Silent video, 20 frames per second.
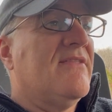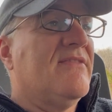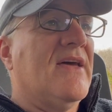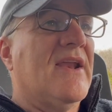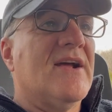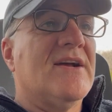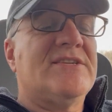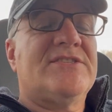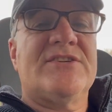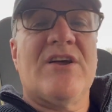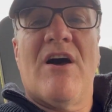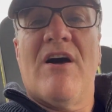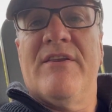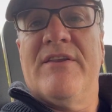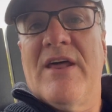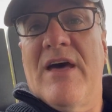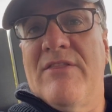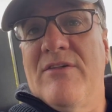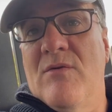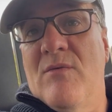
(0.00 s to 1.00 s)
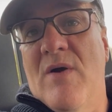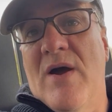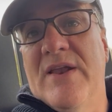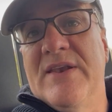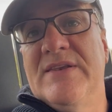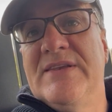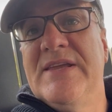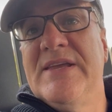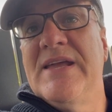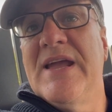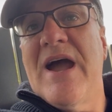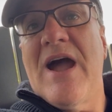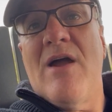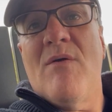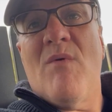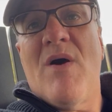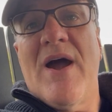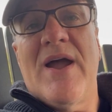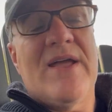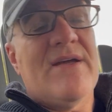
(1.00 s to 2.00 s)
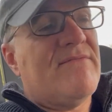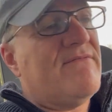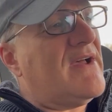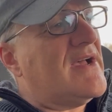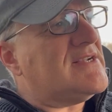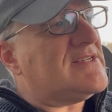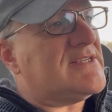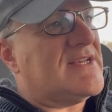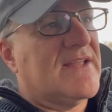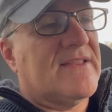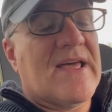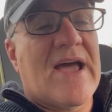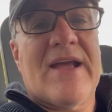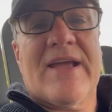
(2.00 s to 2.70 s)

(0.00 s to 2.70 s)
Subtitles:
Then I saw another one, DIY Investing.